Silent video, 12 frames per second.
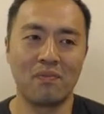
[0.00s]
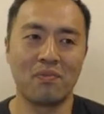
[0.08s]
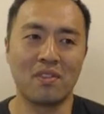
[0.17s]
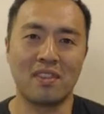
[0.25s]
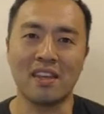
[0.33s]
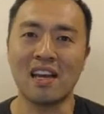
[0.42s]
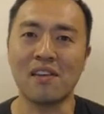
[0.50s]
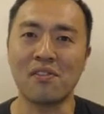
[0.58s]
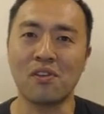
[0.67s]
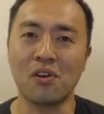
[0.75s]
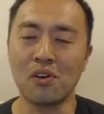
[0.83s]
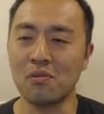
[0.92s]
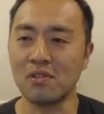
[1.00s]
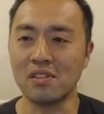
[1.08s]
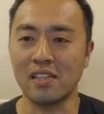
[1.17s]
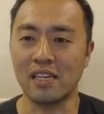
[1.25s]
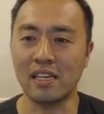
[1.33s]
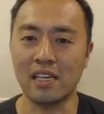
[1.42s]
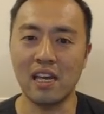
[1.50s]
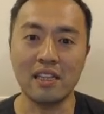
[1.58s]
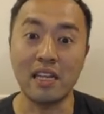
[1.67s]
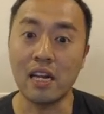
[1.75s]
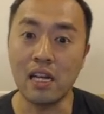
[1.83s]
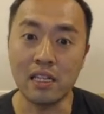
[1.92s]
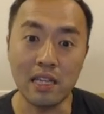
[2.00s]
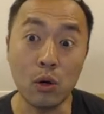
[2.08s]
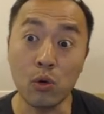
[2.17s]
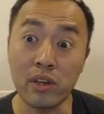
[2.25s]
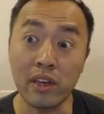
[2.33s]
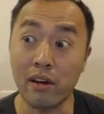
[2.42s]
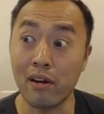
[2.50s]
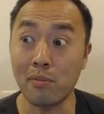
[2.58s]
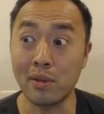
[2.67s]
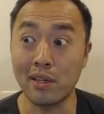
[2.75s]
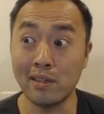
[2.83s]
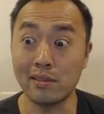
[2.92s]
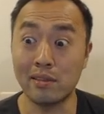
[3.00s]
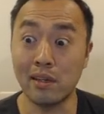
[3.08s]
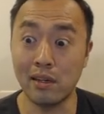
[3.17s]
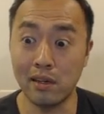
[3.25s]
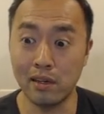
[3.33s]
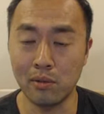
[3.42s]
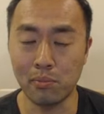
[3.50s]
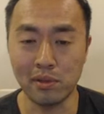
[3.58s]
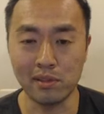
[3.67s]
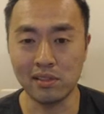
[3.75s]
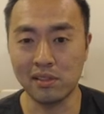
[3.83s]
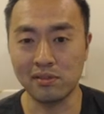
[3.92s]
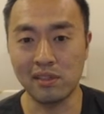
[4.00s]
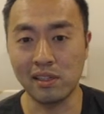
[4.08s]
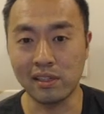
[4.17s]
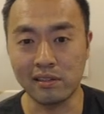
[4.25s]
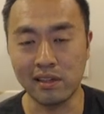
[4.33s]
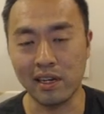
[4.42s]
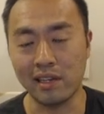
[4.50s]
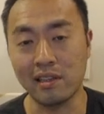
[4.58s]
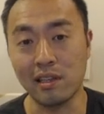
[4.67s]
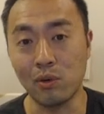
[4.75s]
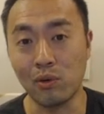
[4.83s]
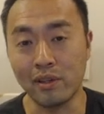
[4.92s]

thing I ever heard was like, yeah, they don't care because they're in the business of selling tech and they don't.